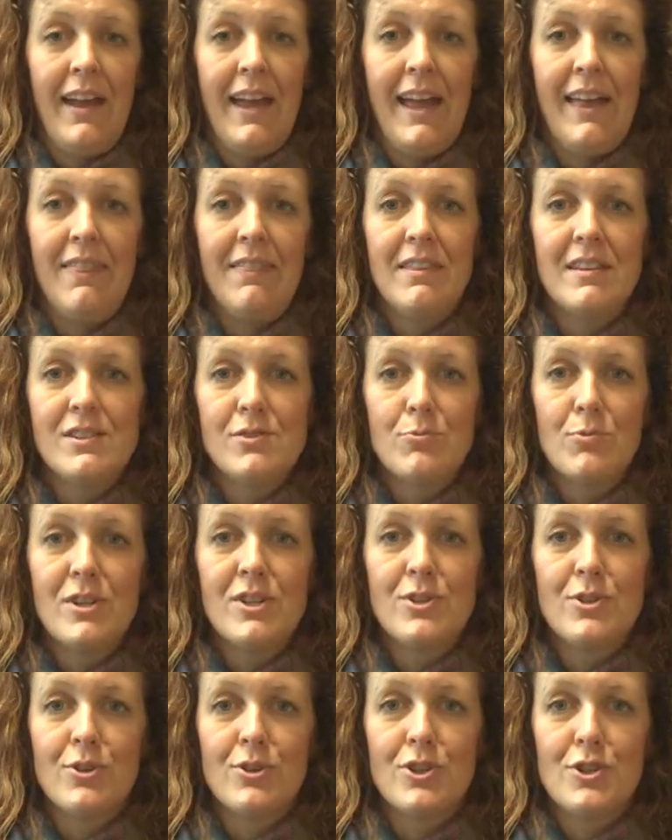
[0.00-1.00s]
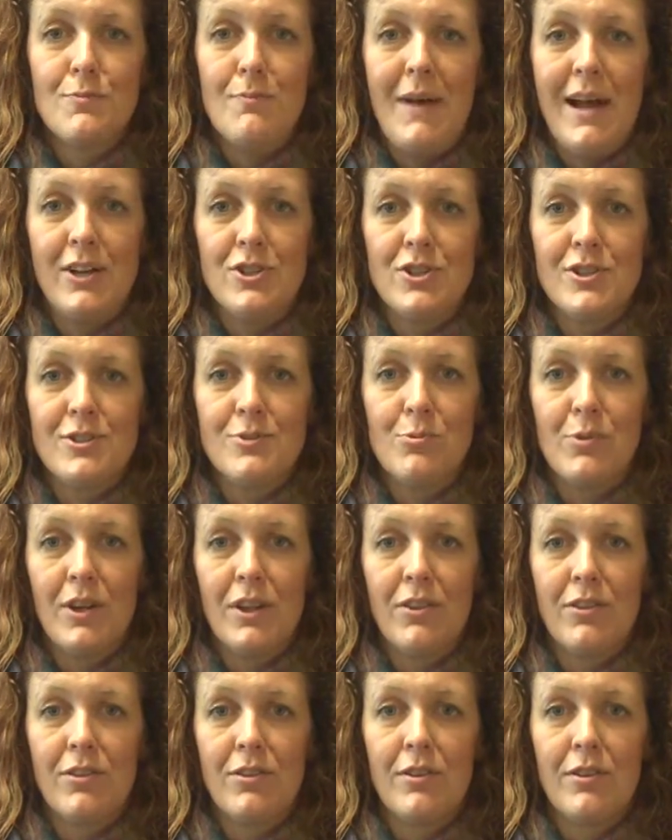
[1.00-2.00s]
And this research matches
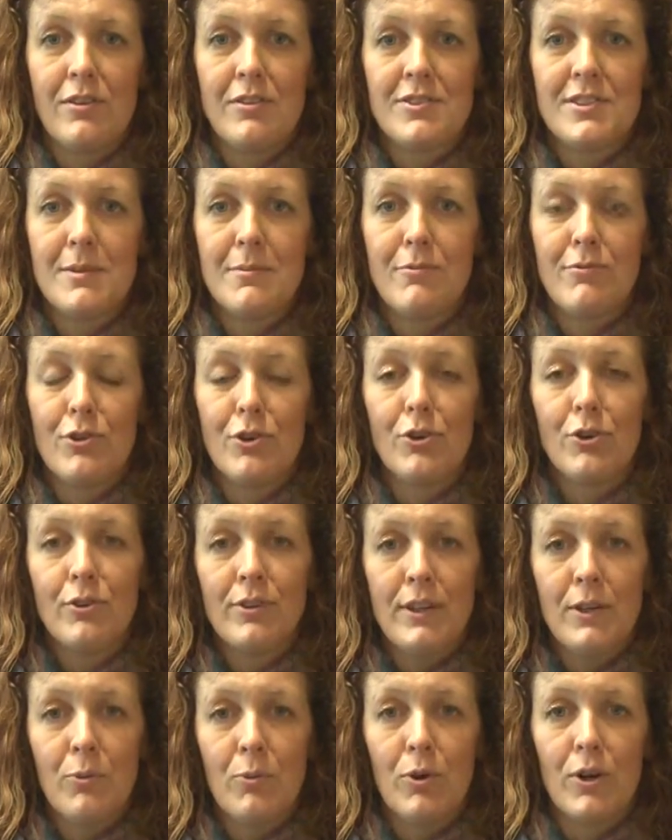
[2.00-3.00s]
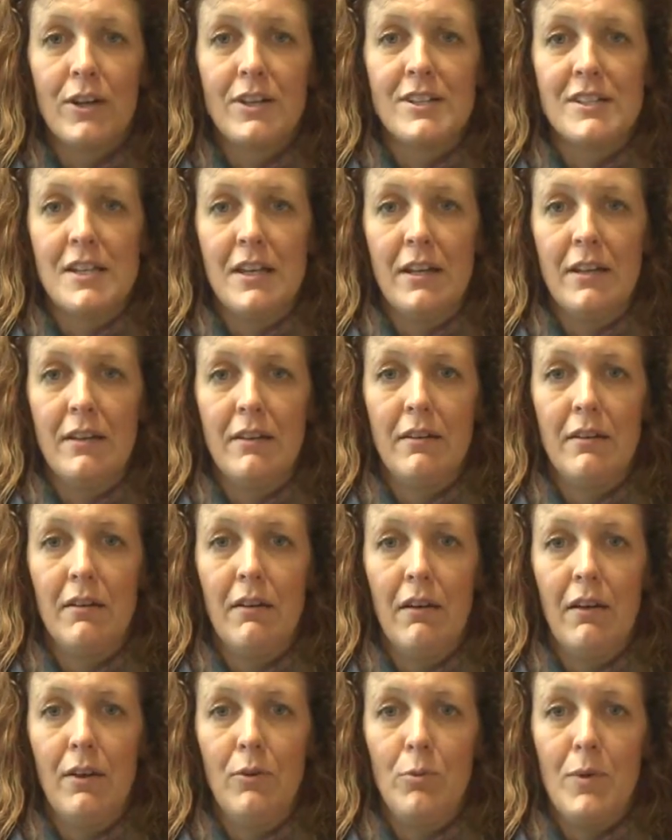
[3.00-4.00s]
with some of the early work done
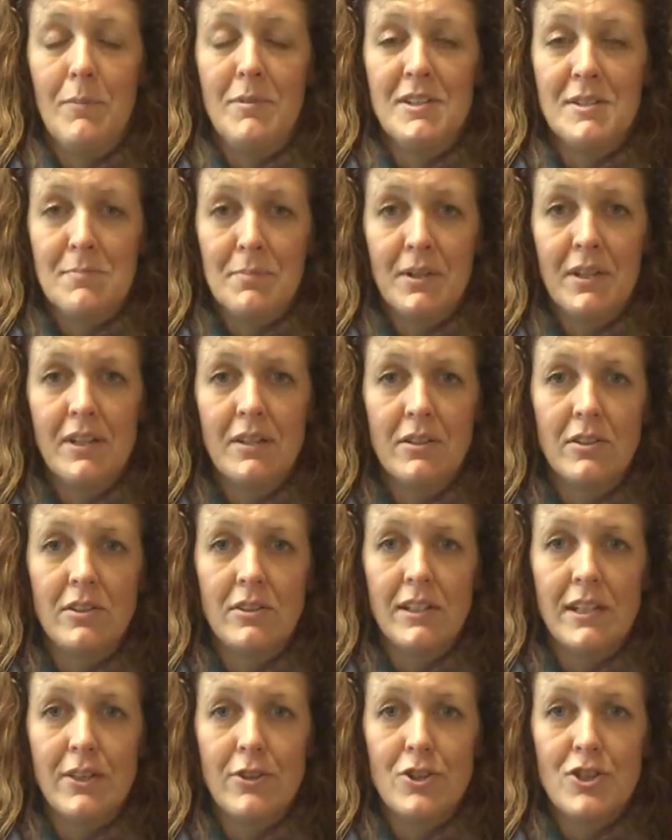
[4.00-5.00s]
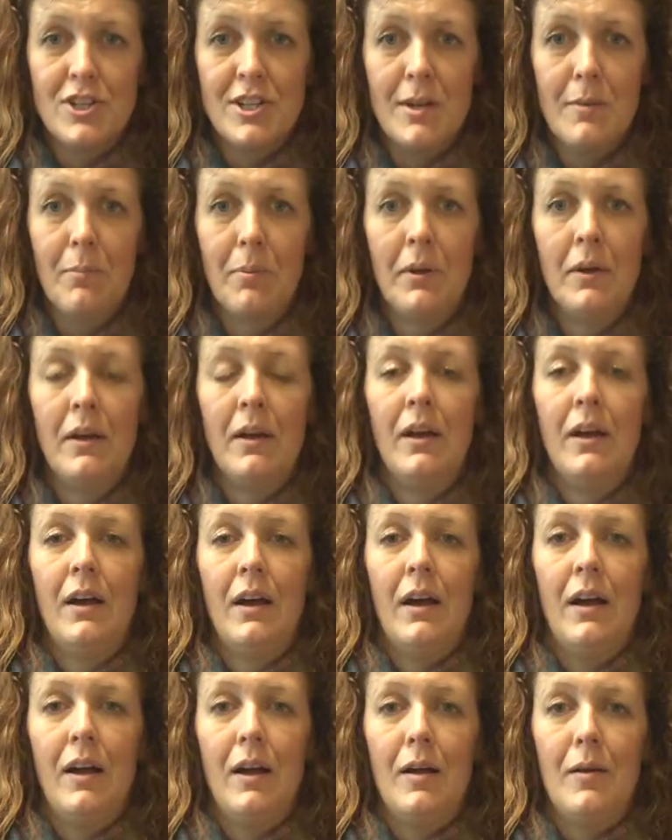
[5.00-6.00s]
on women's political leadership
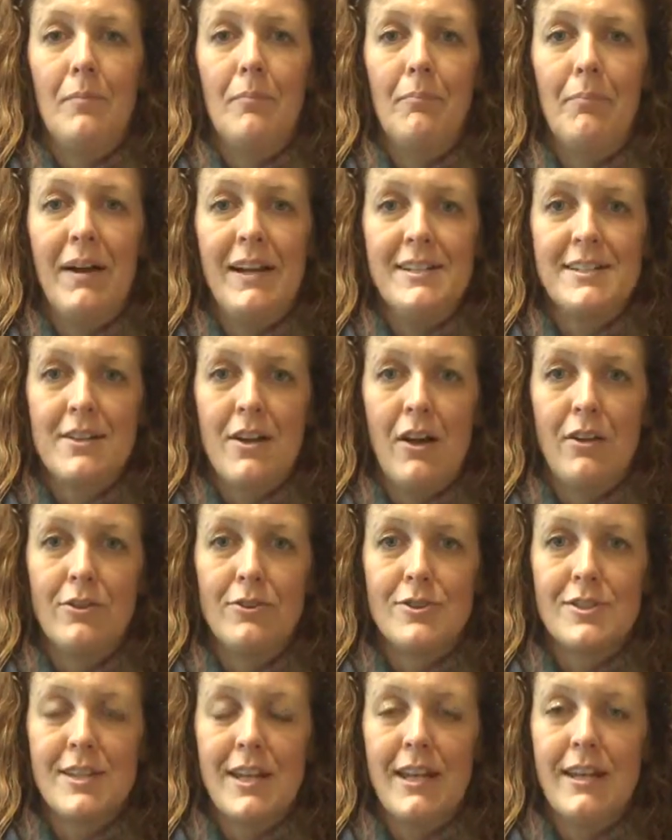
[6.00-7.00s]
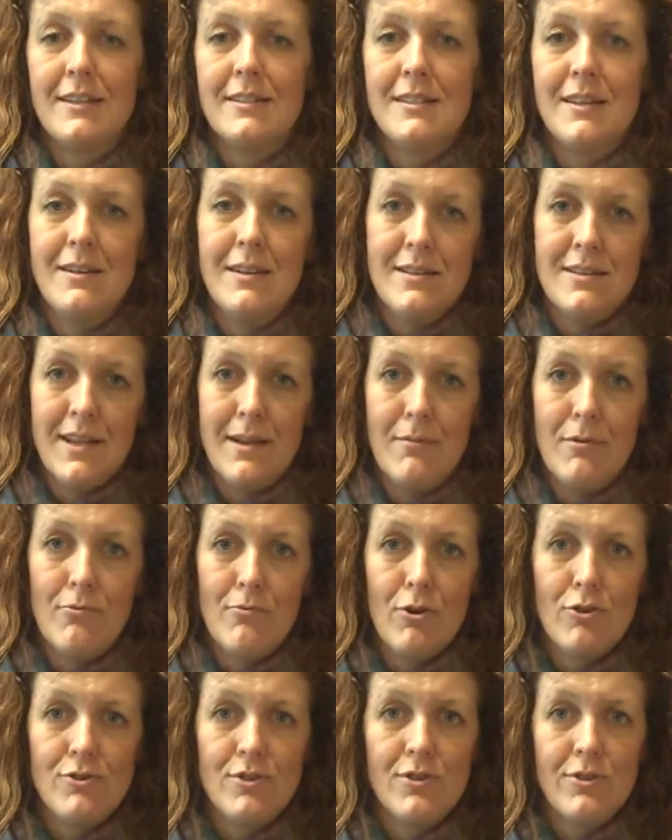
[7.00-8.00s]
by scholars like Cindy Simon
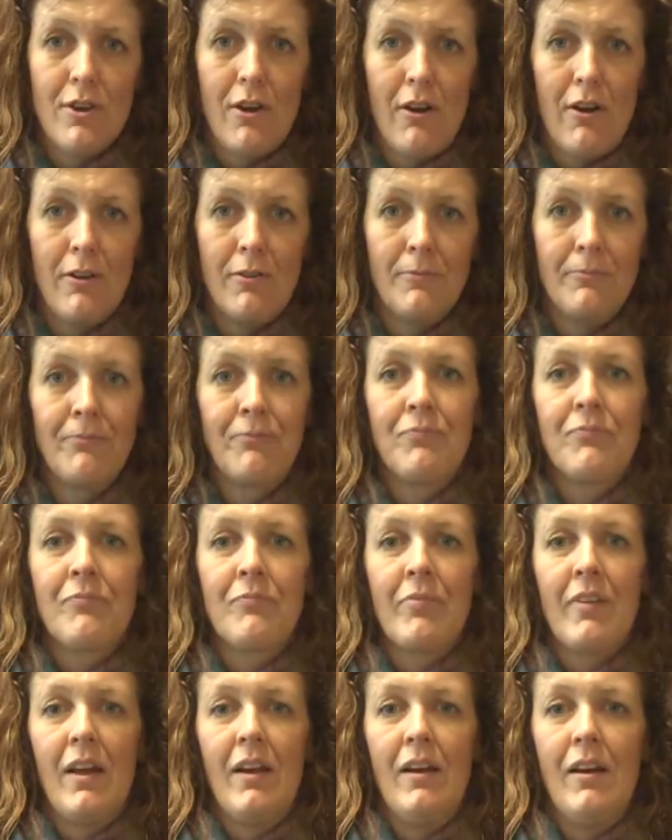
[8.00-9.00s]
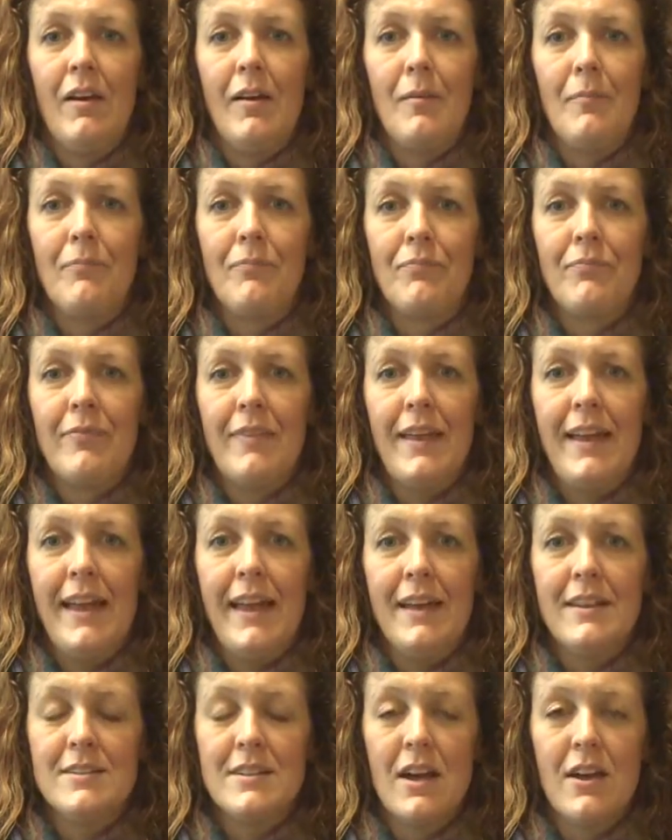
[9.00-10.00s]
Rosenthal
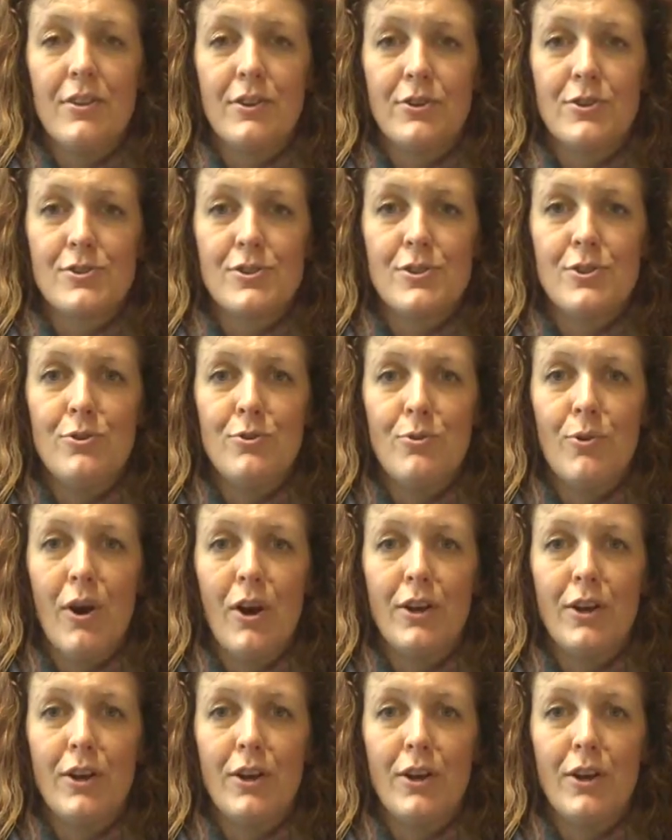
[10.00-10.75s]
and others who